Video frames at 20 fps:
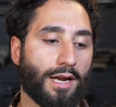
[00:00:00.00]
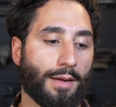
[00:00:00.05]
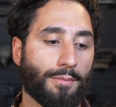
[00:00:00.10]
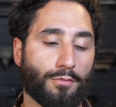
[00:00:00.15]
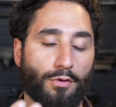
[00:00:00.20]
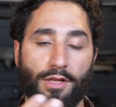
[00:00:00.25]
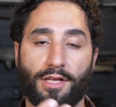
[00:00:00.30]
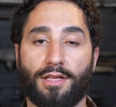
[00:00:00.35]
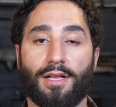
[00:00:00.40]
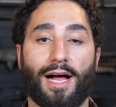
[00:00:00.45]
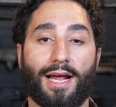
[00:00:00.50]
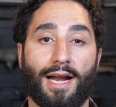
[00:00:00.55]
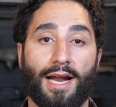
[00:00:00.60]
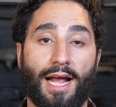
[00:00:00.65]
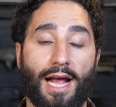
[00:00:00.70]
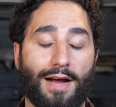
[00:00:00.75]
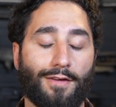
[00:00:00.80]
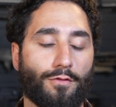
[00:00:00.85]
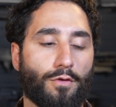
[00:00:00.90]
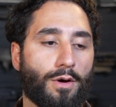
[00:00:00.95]
I'm really glad I
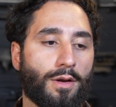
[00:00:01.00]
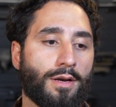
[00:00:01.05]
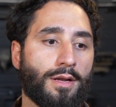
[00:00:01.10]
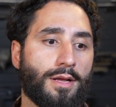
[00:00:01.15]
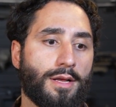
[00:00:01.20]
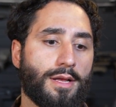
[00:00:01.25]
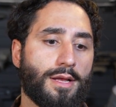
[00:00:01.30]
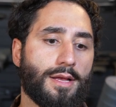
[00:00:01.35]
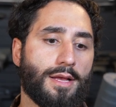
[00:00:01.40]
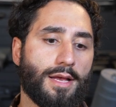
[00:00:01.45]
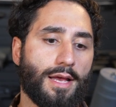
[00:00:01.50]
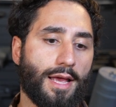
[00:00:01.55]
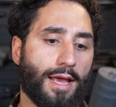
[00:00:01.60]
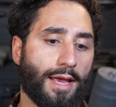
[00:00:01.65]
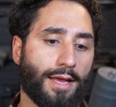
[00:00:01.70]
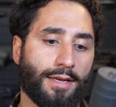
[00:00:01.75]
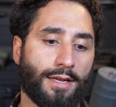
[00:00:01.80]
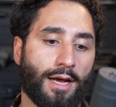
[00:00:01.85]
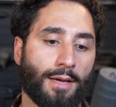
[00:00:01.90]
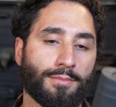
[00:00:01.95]
have one,
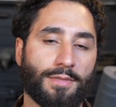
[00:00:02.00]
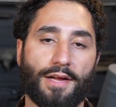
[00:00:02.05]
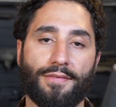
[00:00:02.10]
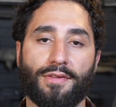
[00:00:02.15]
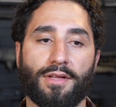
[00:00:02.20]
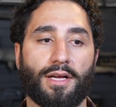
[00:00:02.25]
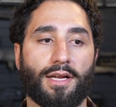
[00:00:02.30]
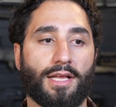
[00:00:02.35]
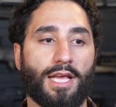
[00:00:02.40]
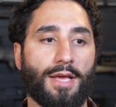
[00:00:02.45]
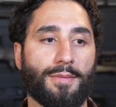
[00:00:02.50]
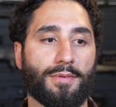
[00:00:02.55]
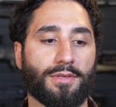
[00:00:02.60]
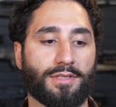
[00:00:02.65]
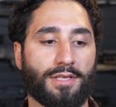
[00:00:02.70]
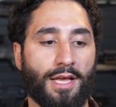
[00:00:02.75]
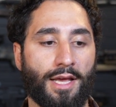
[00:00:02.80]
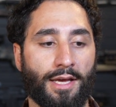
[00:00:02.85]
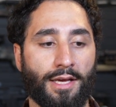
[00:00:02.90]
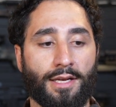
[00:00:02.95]
and I'm definitely going to keep this
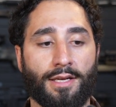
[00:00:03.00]
thing.